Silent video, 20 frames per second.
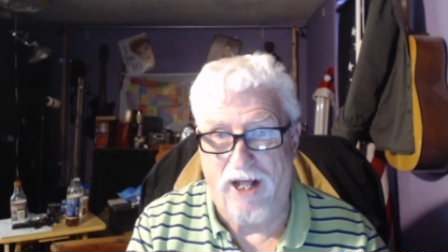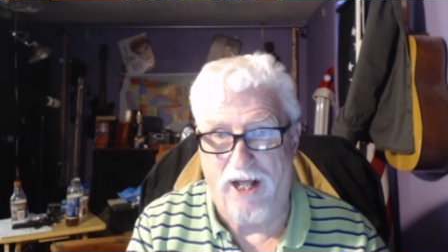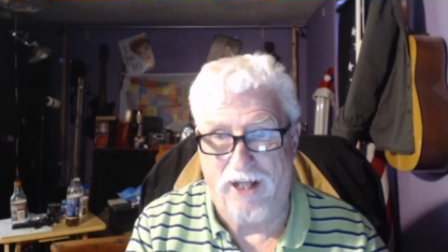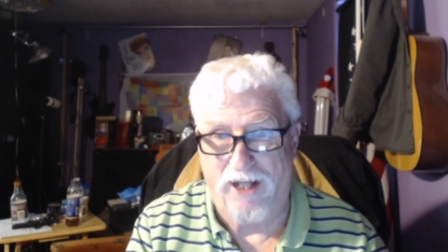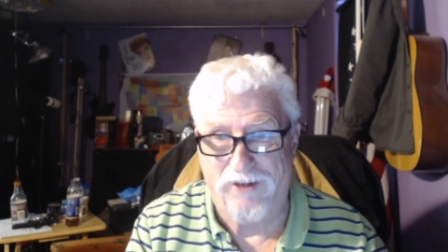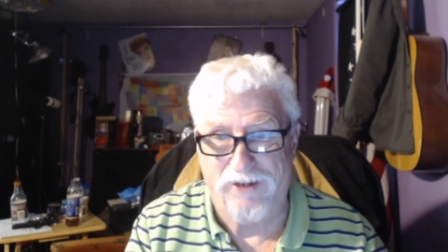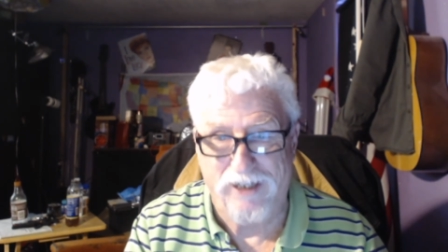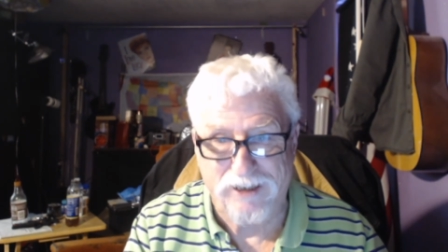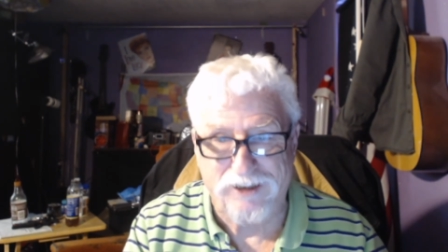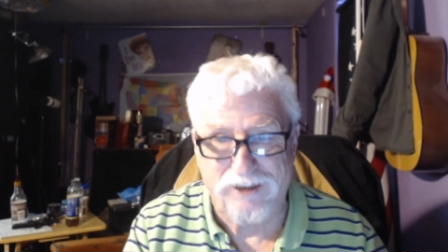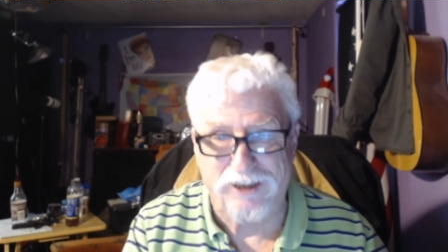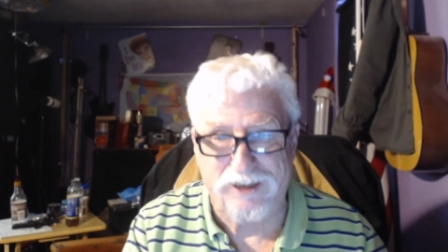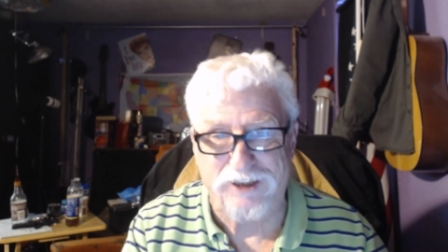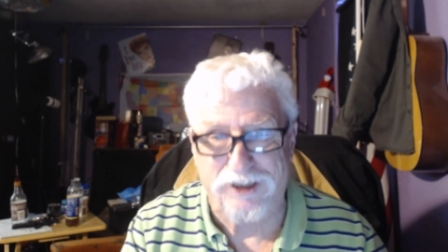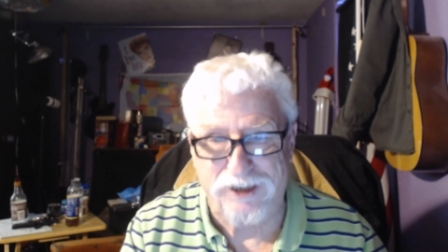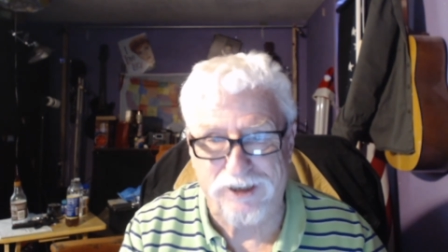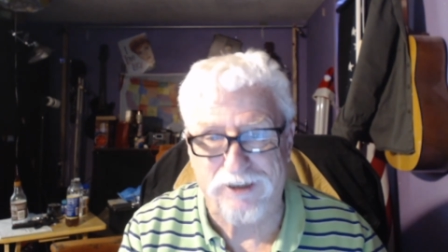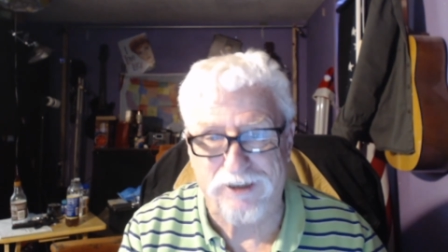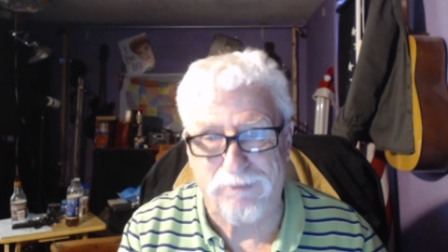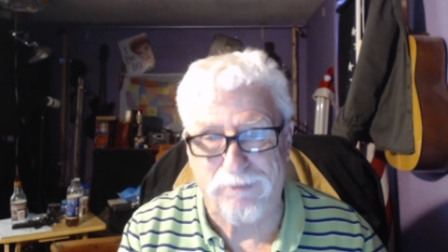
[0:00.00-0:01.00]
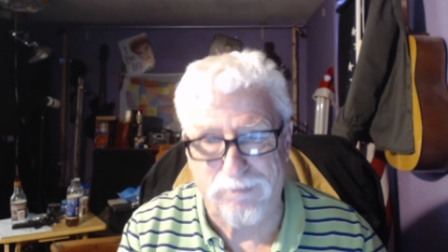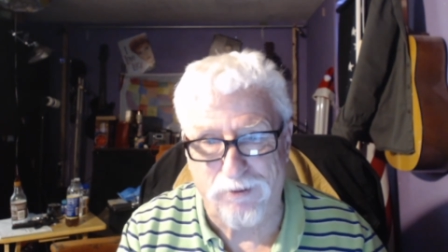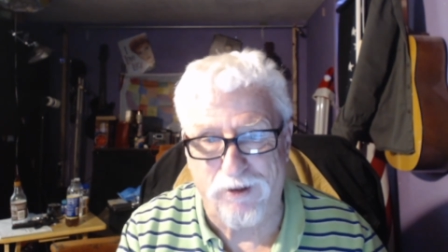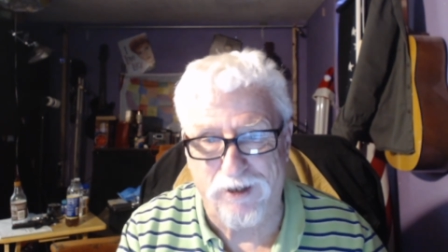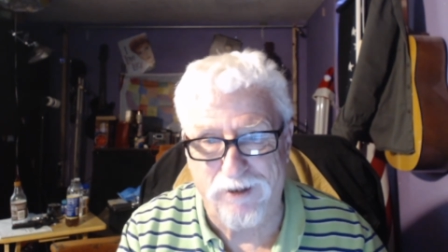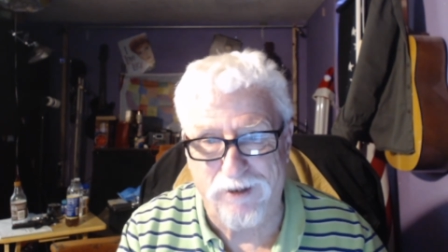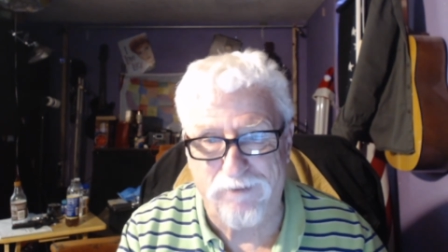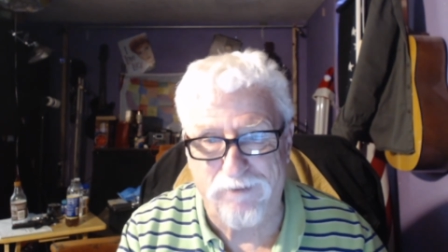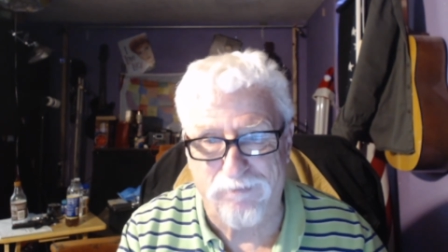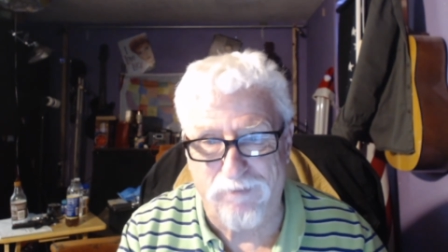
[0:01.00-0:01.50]
this is
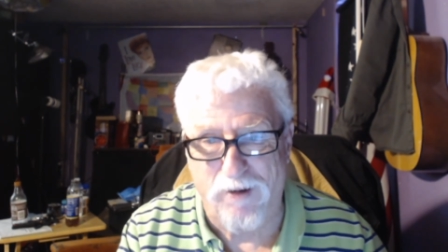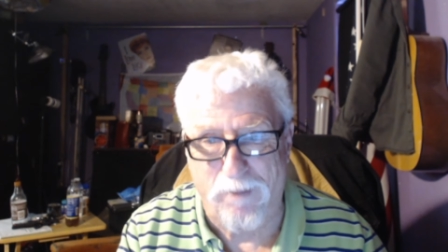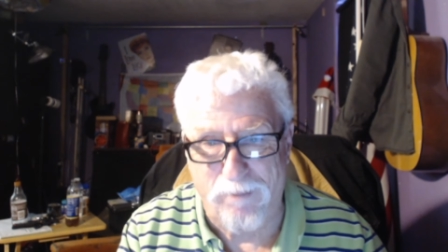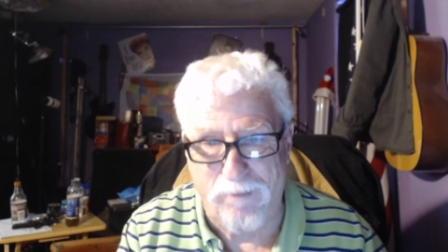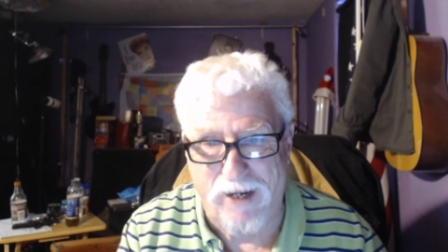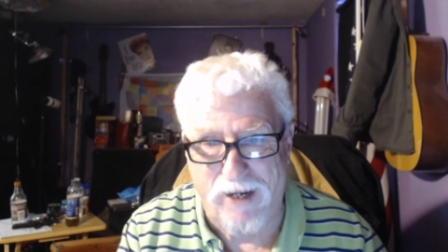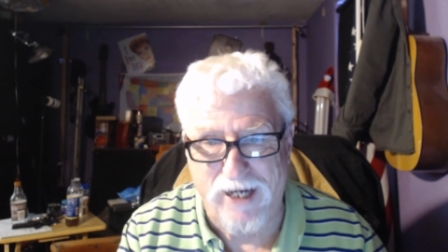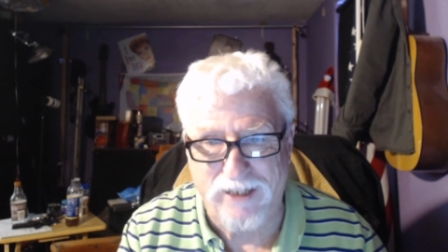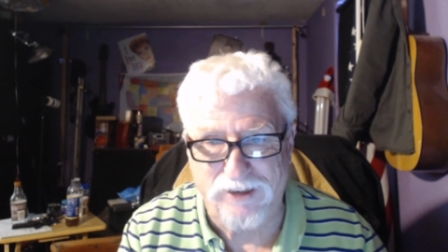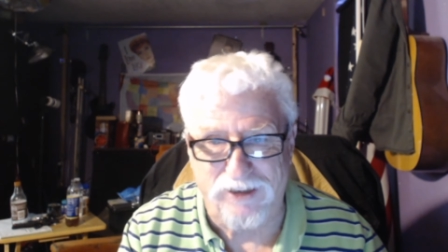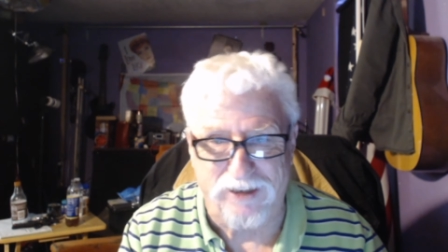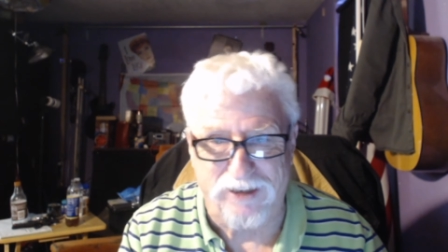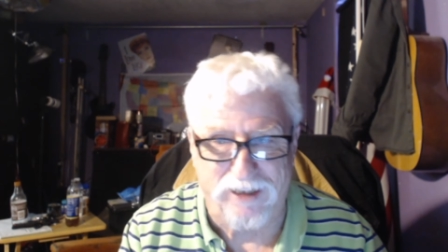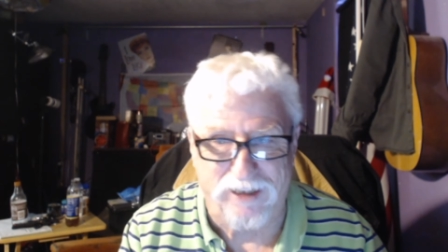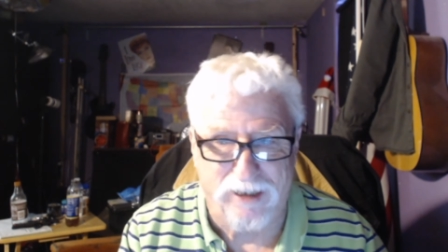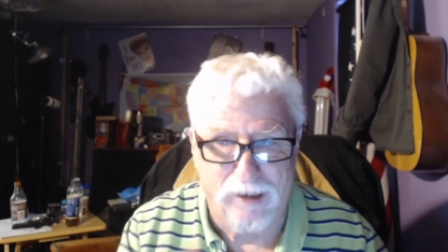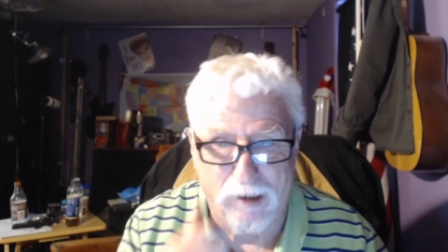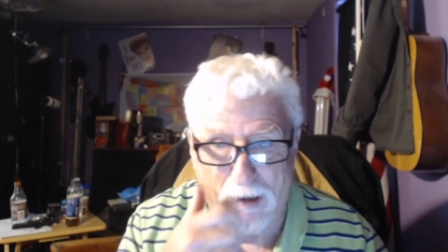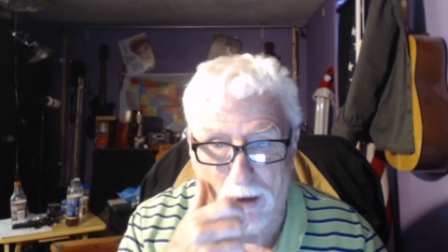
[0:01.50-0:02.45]
pretty amazing,